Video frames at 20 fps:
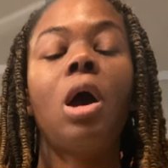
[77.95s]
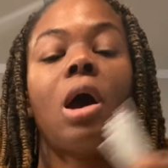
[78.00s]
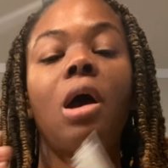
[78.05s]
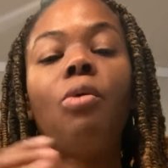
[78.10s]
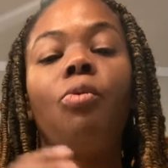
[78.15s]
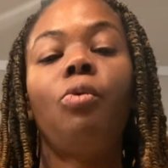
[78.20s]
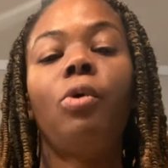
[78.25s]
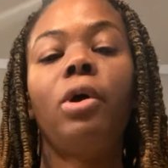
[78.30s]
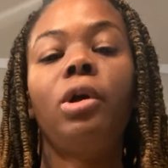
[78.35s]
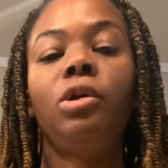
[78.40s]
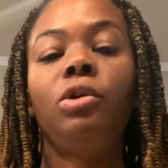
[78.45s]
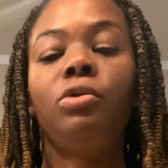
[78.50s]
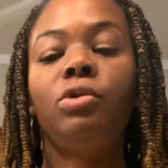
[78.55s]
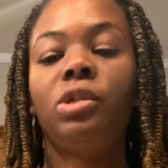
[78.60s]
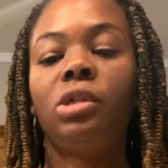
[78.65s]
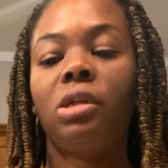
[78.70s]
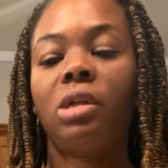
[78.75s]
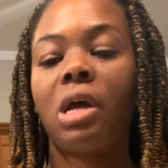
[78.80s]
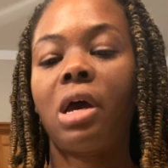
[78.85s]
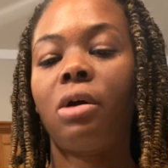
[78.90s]
I want you
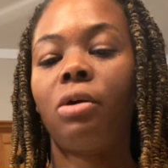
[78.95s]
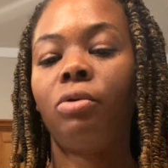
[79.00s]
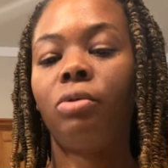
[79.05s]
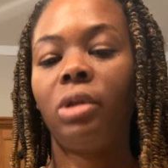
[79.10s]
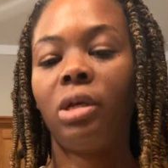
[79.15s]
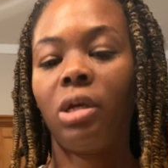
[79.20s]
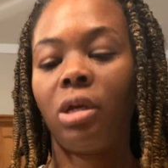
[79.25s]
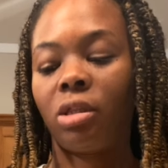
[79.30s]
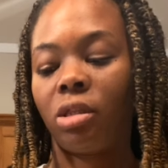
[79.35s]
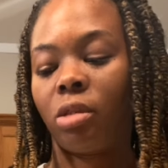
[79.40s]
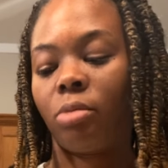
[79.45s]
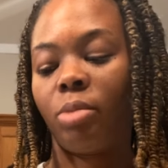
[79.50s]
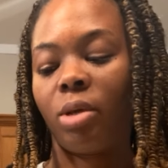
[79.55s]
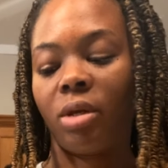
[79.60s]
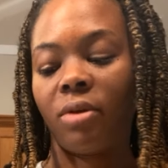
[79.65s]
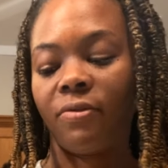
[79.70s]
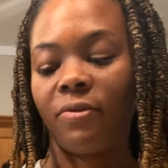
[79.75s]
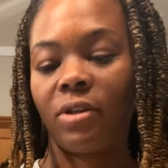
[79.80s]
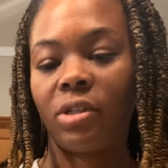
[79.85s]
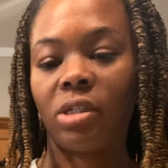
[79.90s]
to not only get the
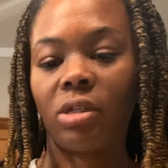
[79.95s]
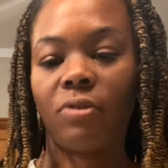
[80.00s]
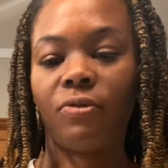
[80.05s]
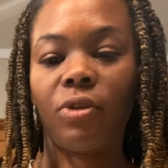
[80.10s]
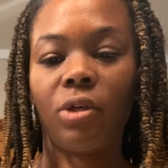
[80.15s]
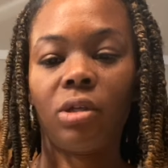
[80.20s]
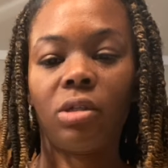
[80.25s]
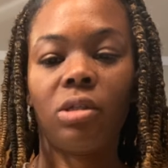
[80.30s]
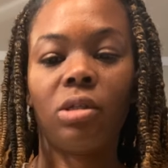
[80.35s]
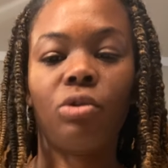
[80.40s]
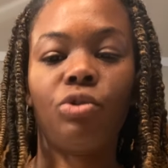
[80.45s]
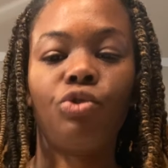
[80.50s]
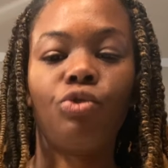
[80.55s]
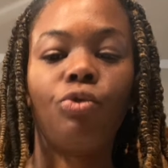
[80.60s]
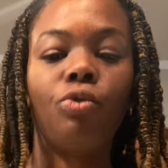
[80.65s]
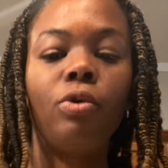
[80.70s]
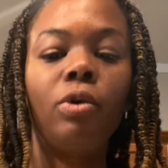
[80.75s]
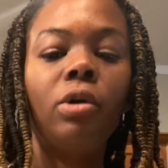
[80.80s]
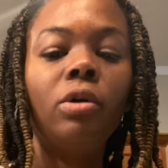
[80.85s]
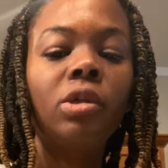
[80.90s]
benefits of the essential
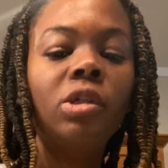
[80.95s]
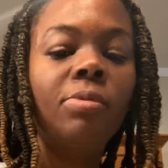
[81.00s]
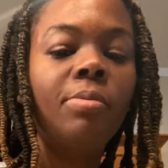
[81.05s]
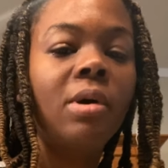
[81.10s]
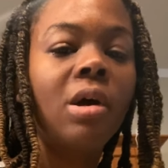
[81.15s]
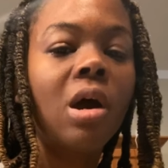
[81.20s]
oils,